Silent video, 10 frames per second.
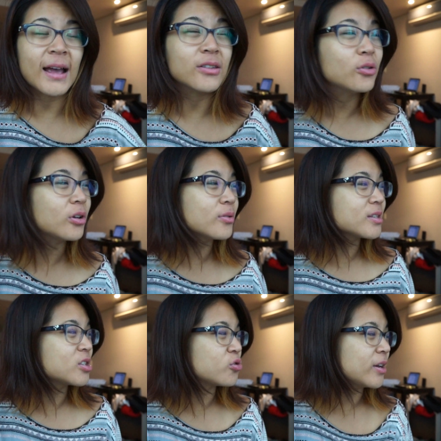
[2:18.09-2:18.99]
And I knew there was
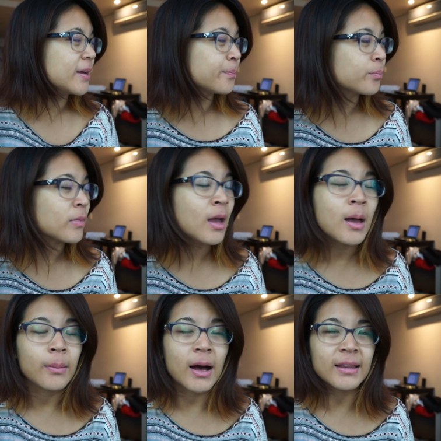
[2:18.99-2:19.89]
a stream
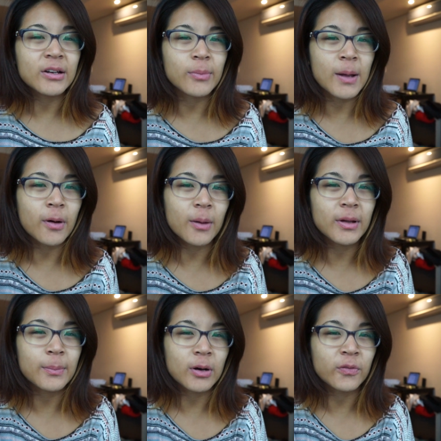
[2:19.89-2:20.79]
near my
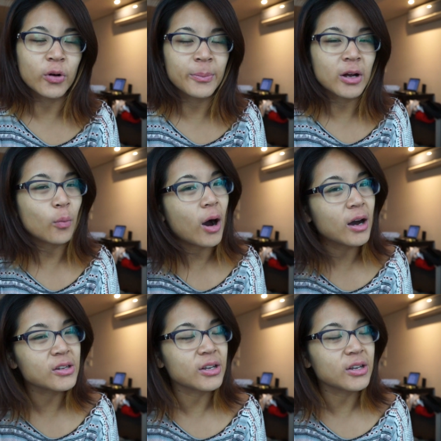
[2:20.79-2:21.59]
apartment, about a 40-minute walk.